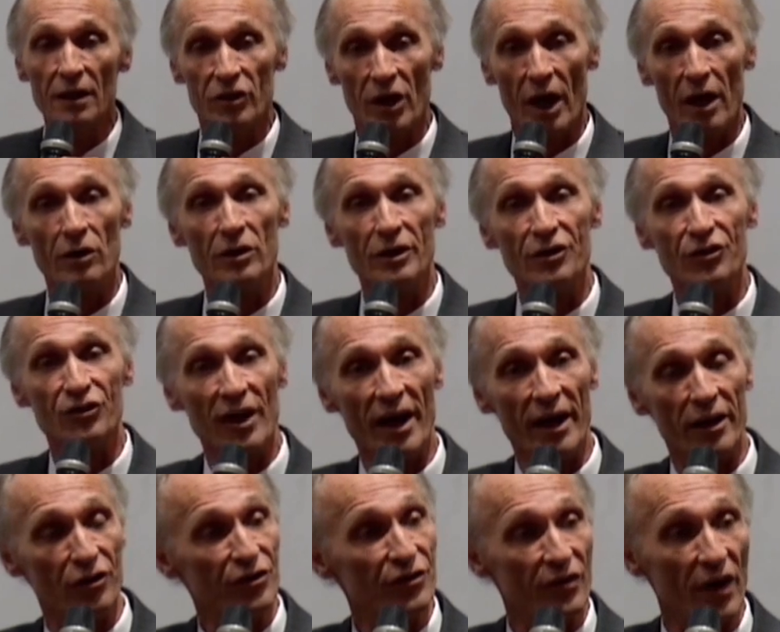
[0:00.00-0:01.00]
not only
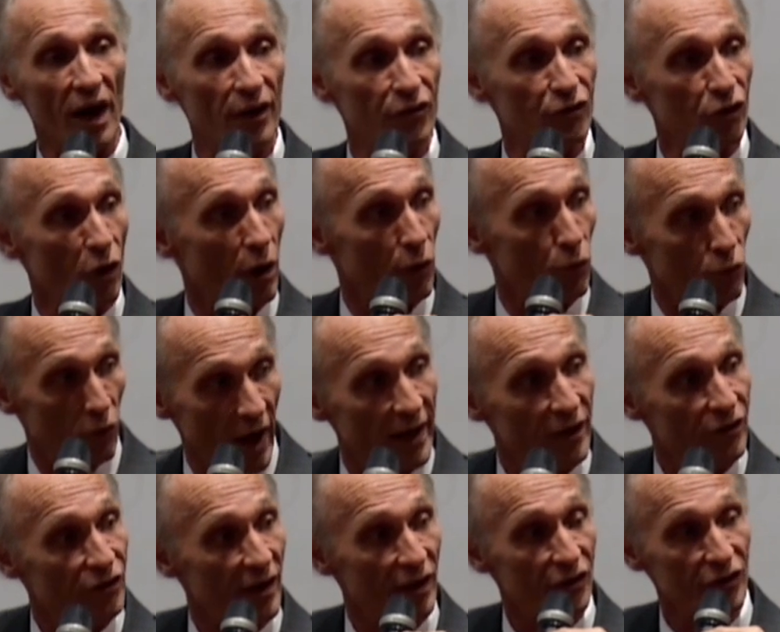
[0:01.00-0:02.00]
satisfies our
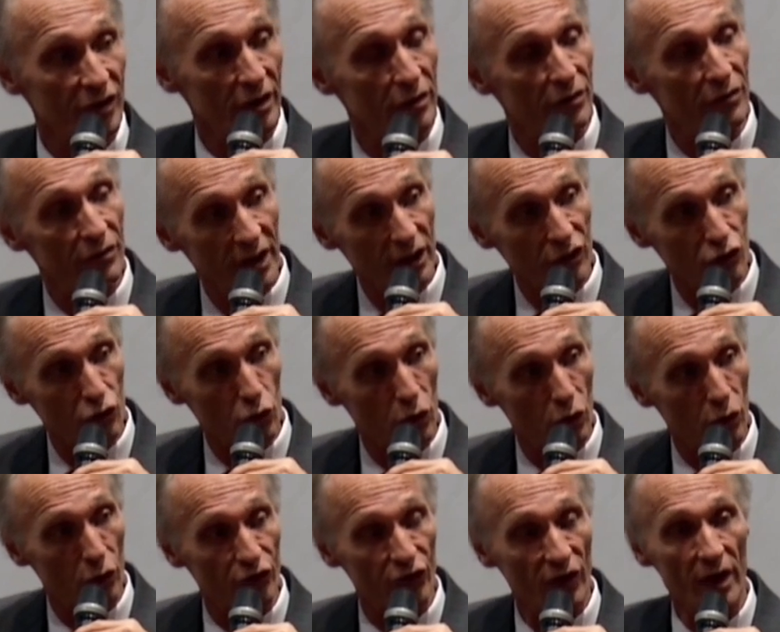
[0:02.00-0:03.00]
rights as
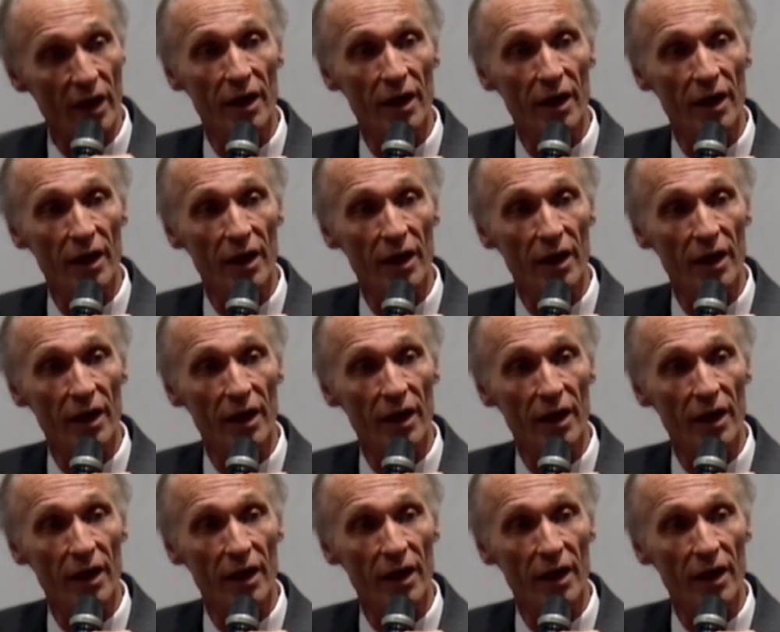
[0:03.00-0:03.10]
individuals,